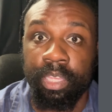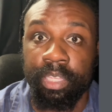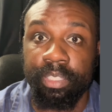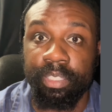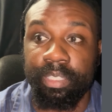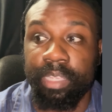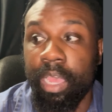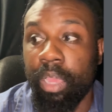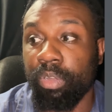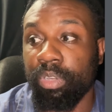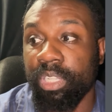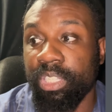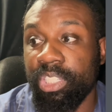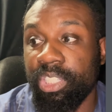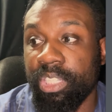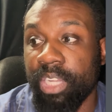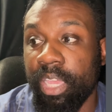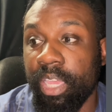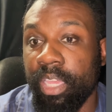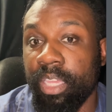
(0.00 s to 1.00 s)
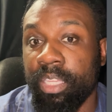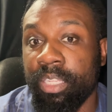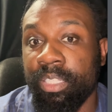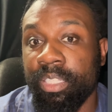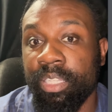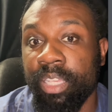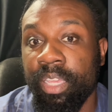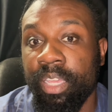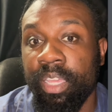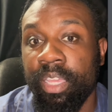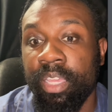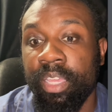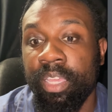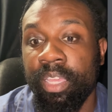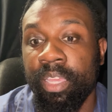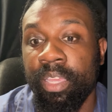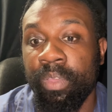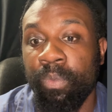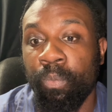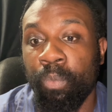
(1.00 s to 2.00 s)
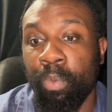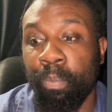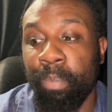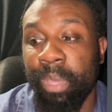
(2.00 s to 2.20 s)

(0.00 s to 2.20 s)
Sound Exchange will